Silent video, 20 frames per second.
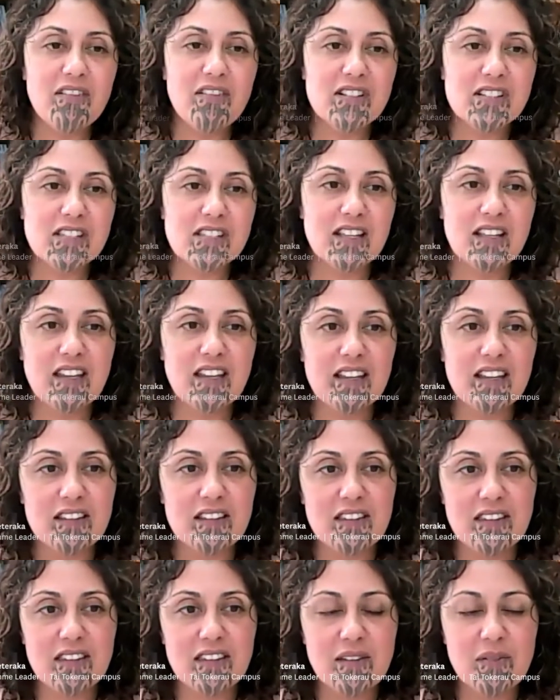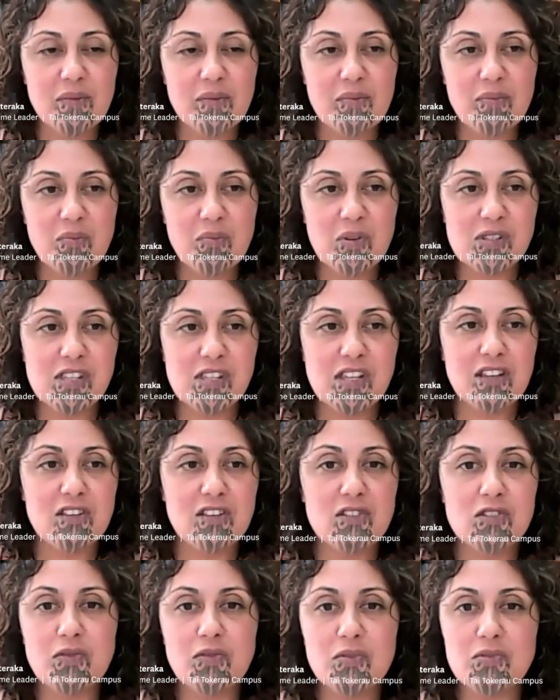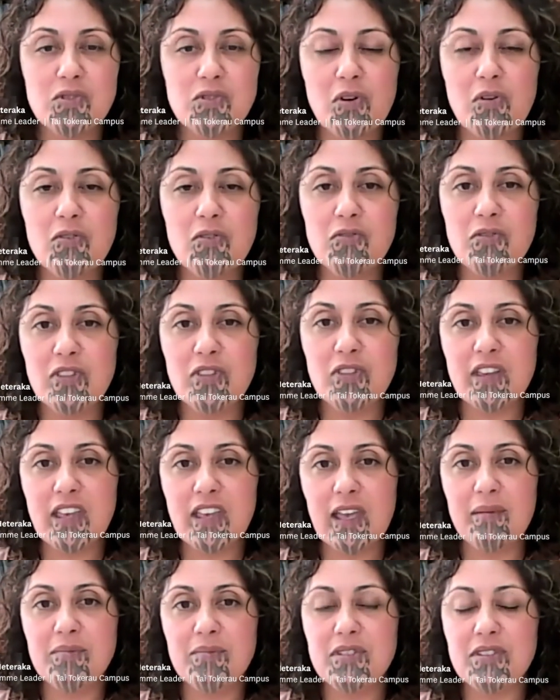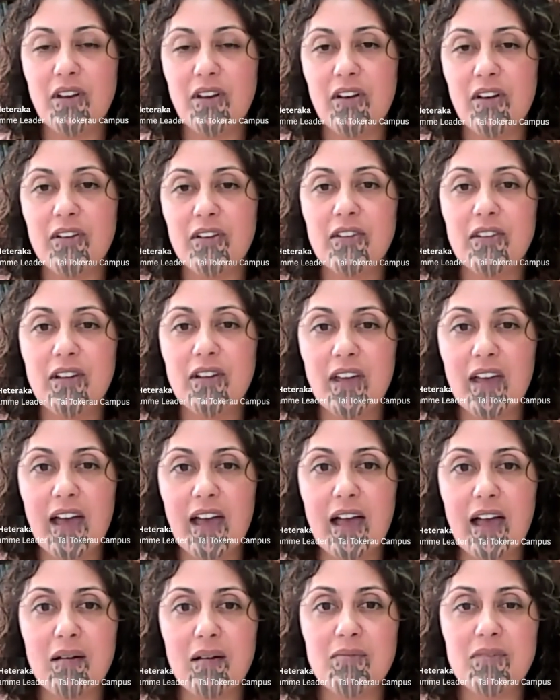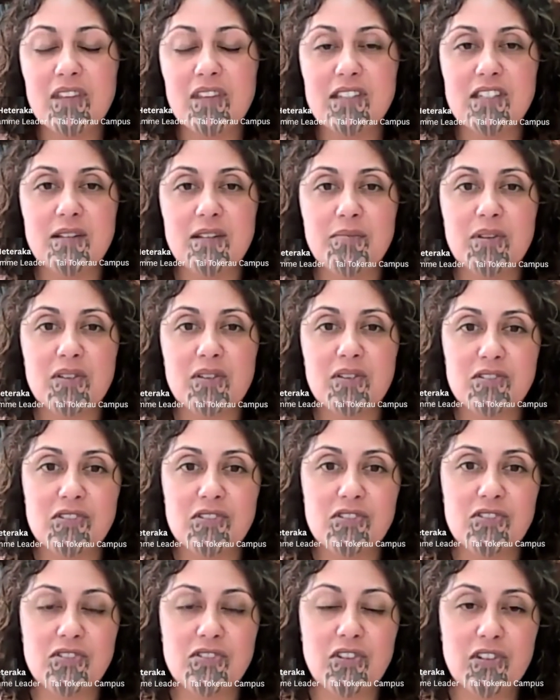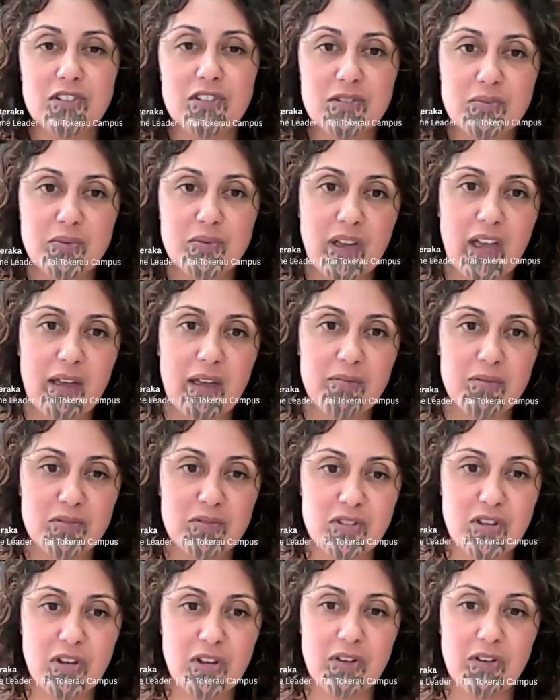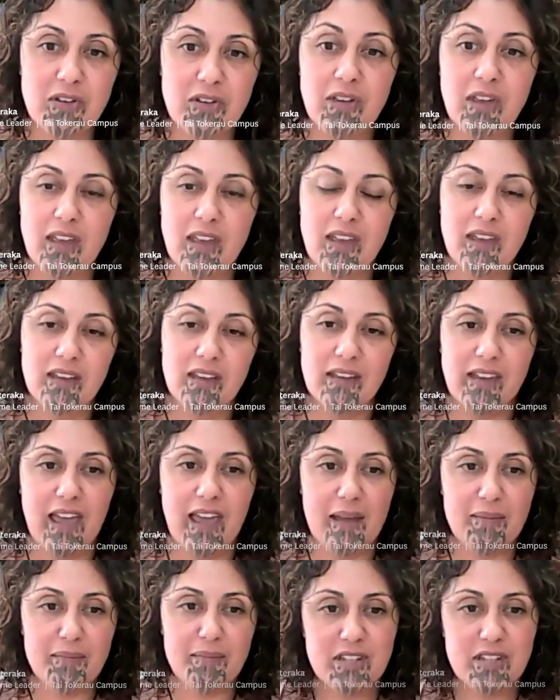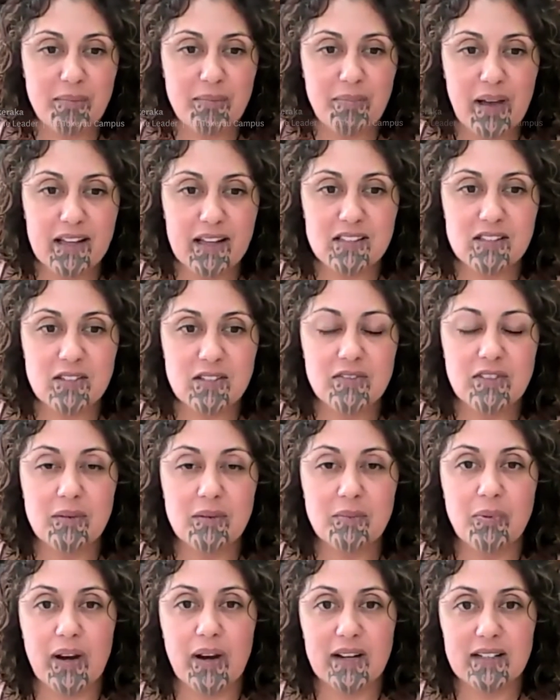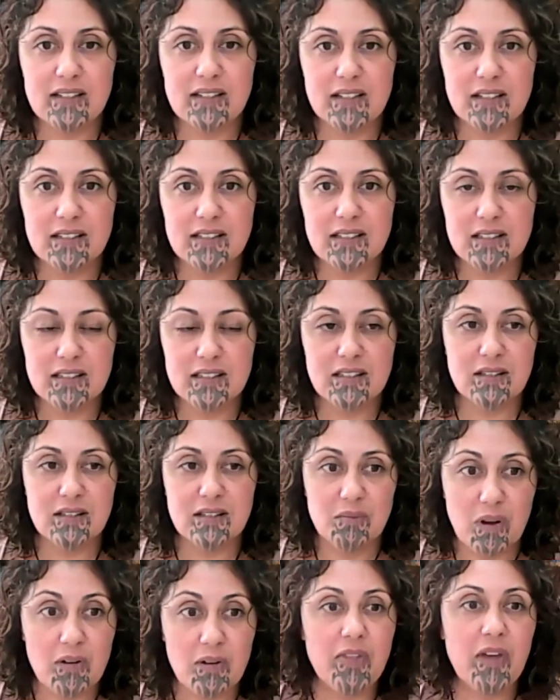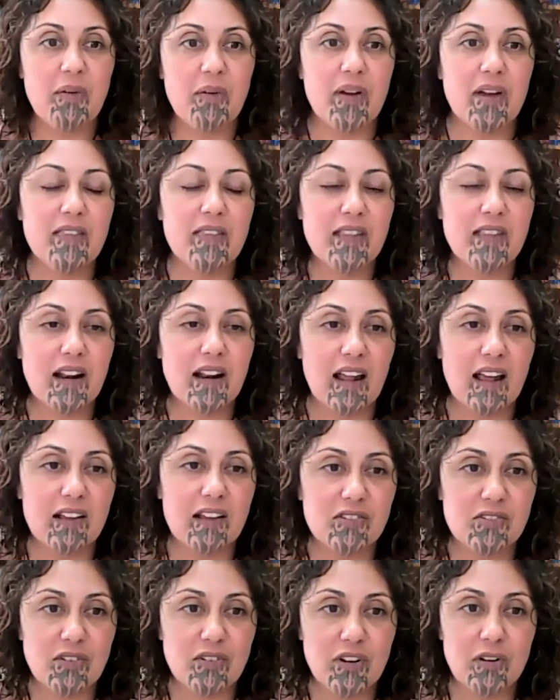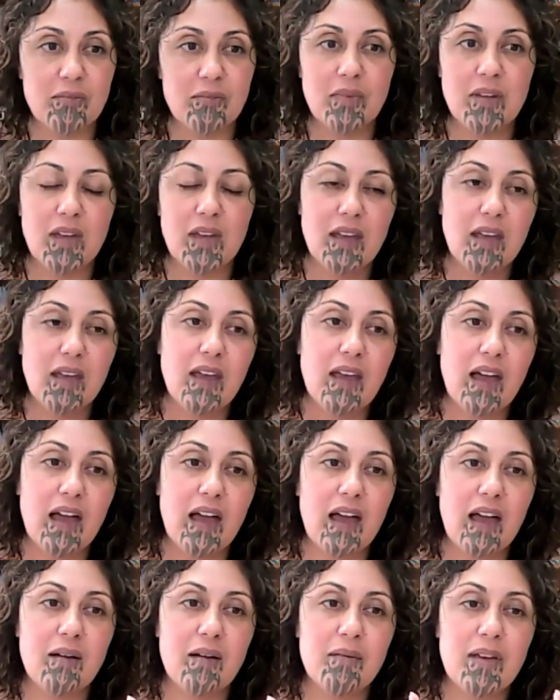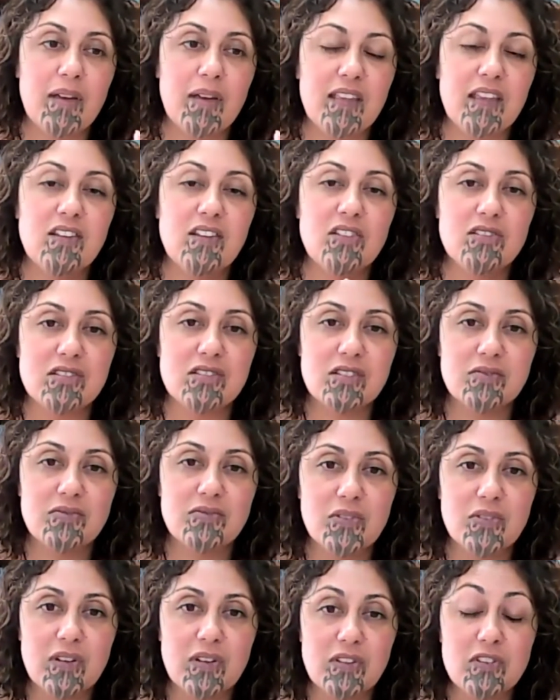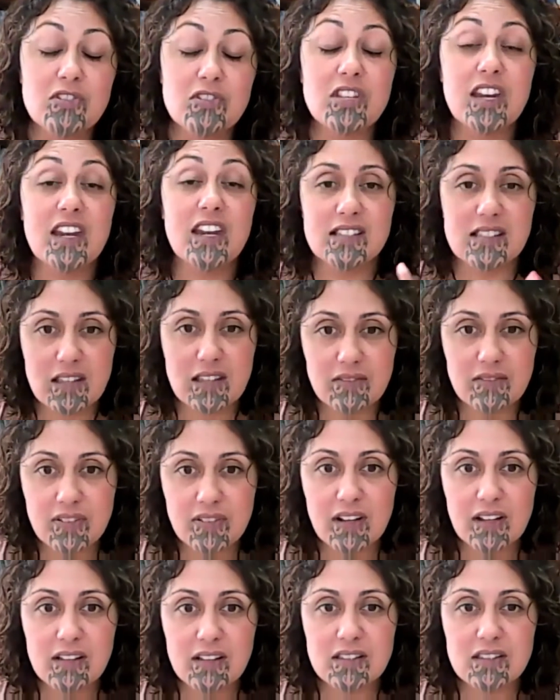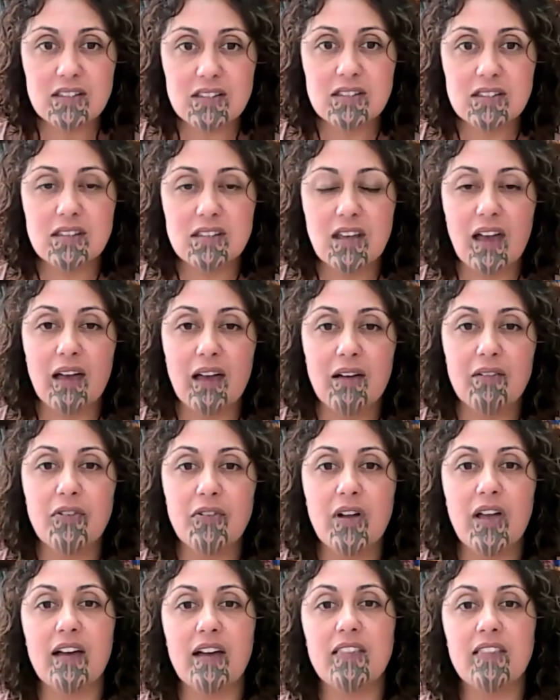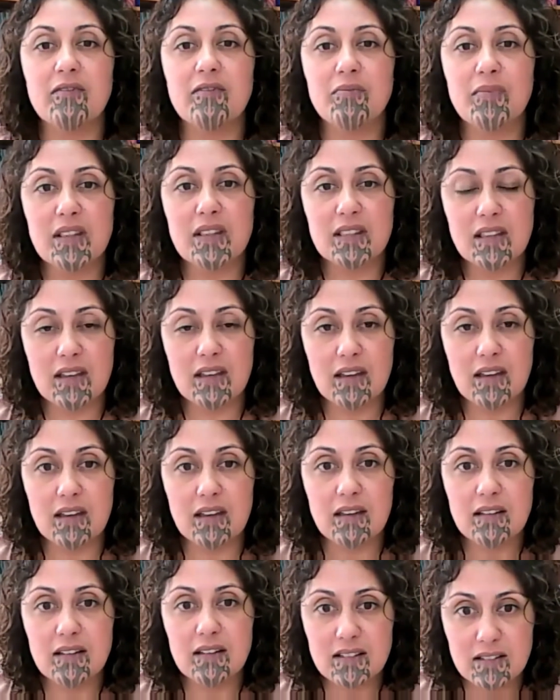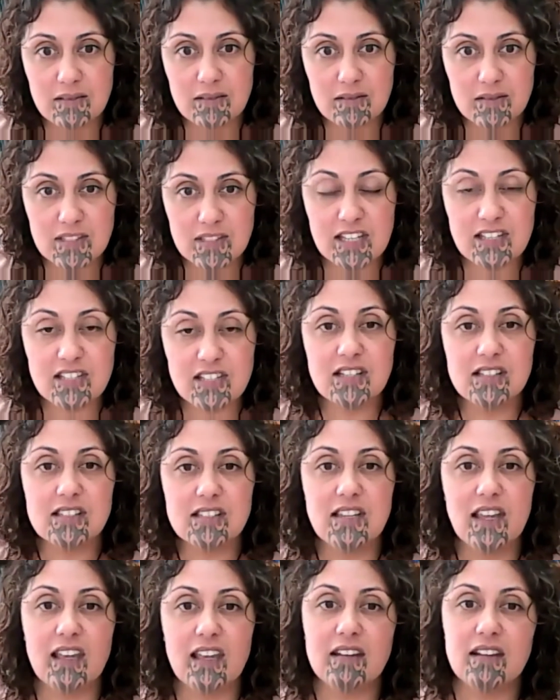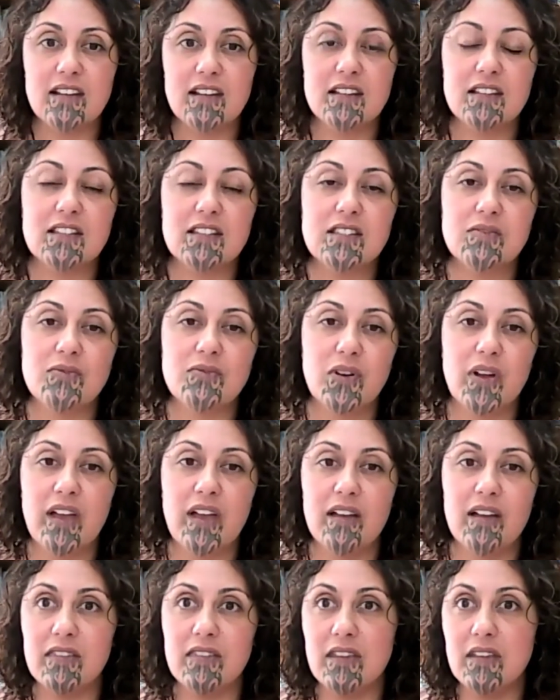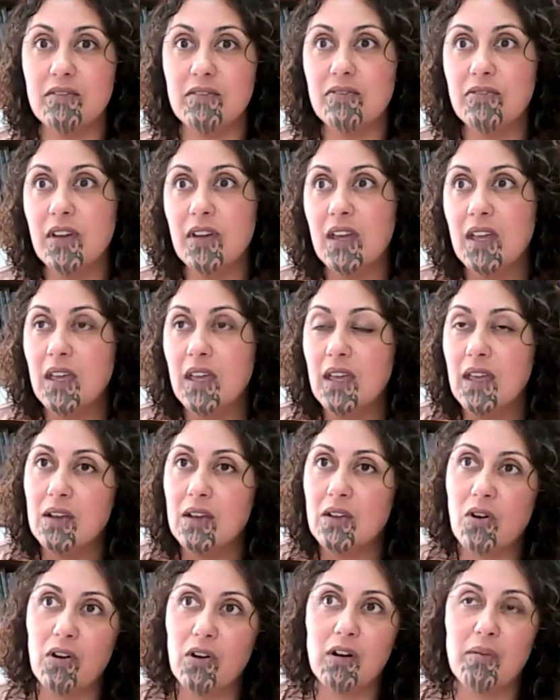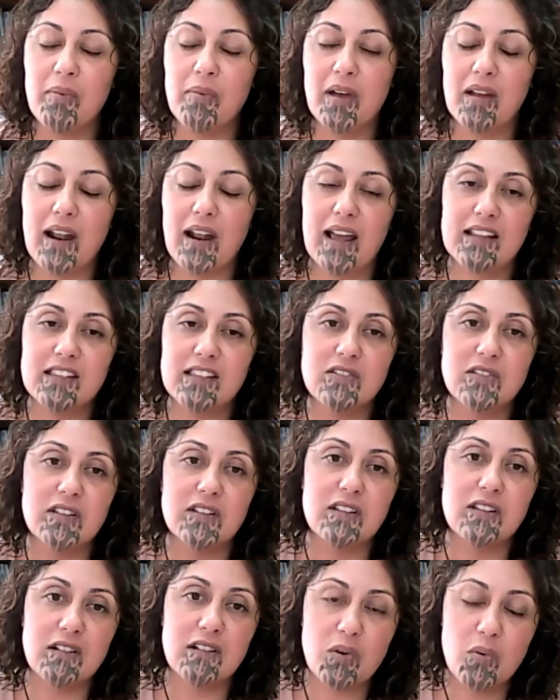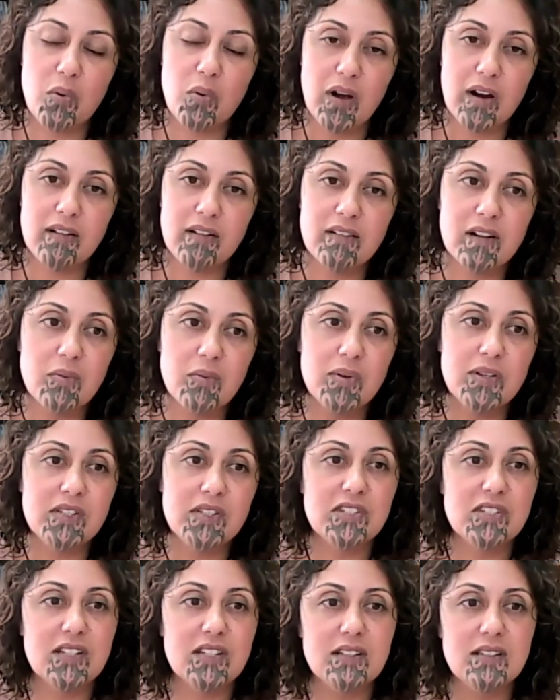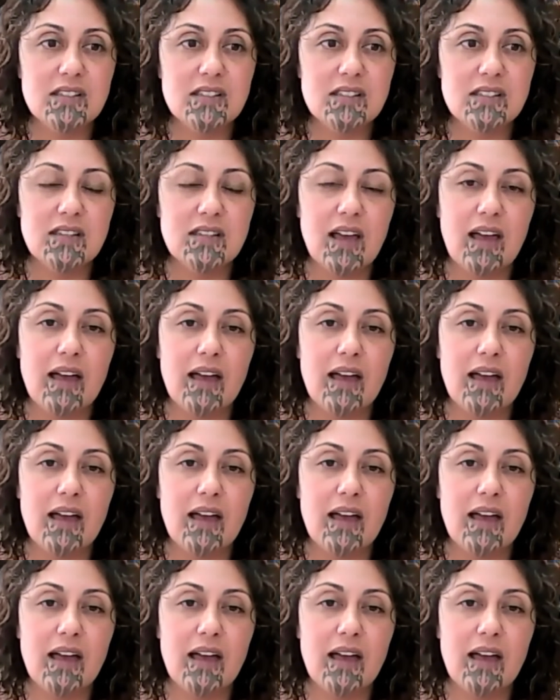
Iris Connect was a useful tool for the capstone this year because students were able to capture parts of their practice while they were in the classroom, and then use it as evidence for how they've met the teaching standards, for how they've gone about answering their inquiry questions,